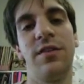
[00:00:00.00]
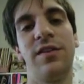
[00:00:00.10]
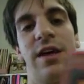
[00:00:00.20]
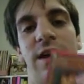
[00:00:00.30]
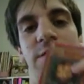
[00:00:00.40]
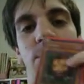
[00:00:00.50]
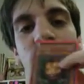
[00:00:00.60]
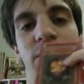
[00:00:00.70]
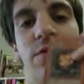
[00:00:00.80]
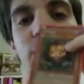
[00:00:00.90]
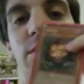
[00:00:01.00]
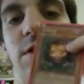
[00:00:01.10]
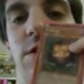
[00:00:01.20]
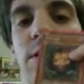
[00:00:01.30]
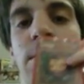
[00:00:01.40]
Again, of course, searches
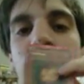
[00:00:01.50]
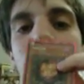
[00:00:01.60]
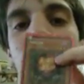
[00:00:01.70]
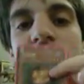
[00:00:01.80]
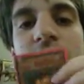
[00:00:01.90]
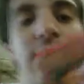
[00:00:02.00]
a good number of monsters in